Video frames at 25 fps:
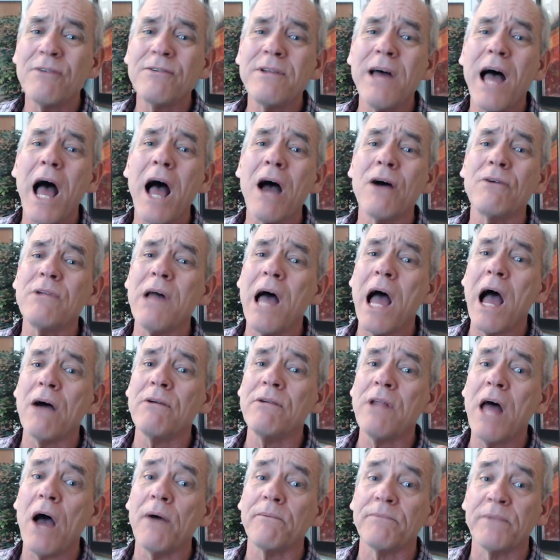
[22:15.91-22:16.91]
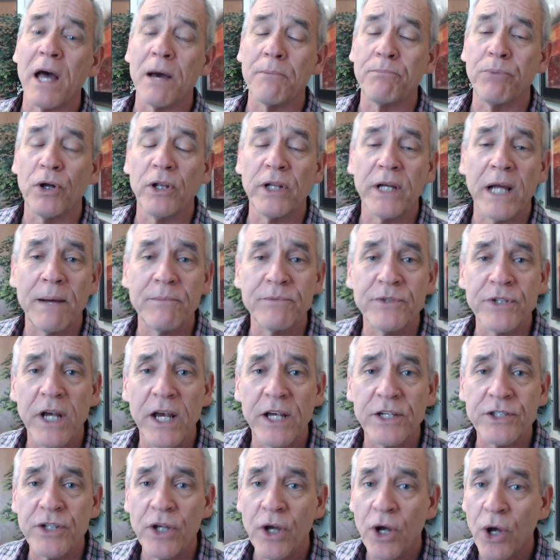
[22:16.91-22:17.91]
no, no, no. Not pulling up
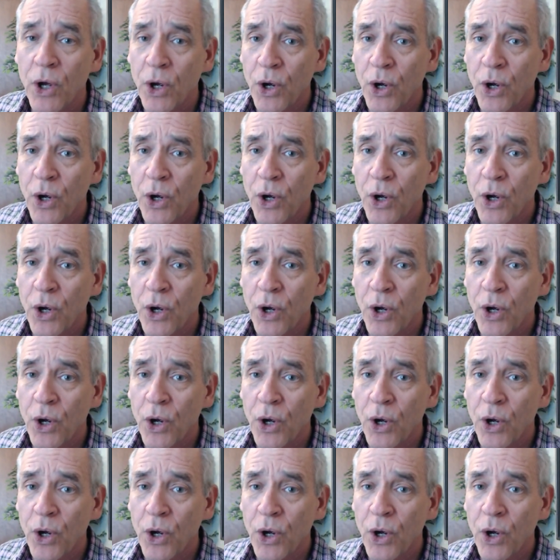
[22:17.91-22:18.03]
chest.